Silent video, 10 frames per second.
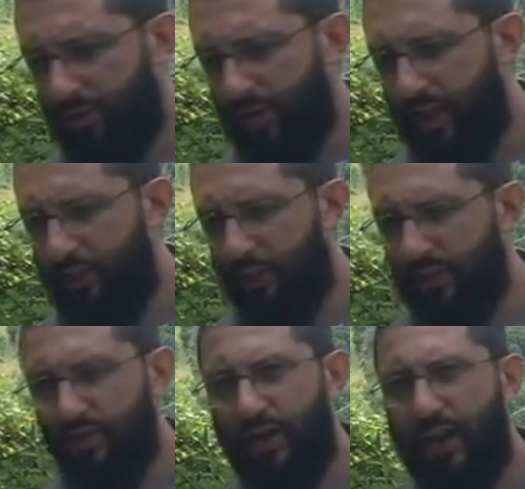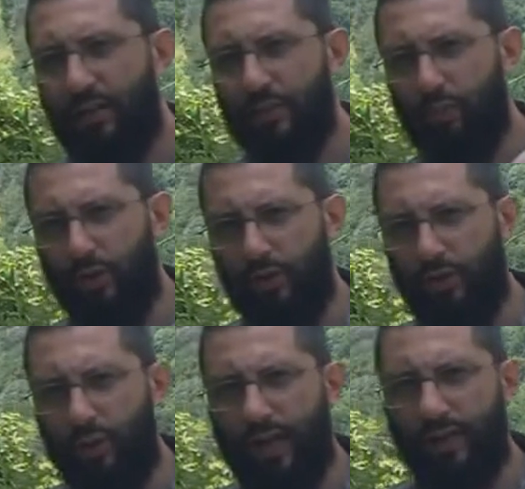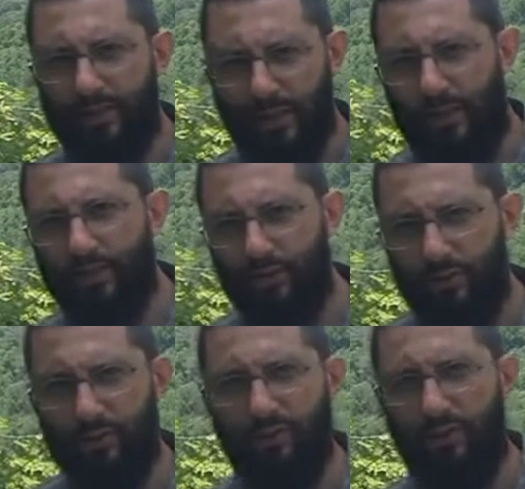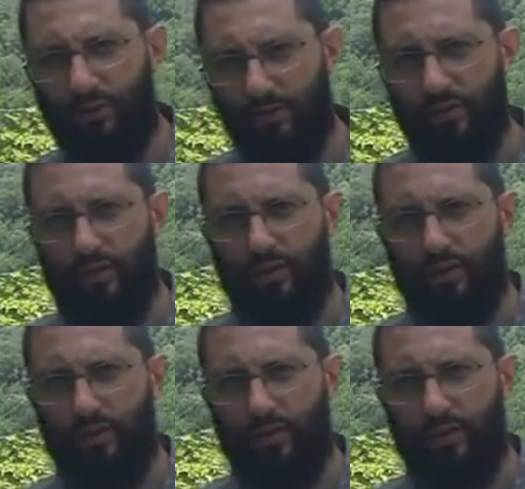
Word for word: is continually trying to whittle away at the absolute truth.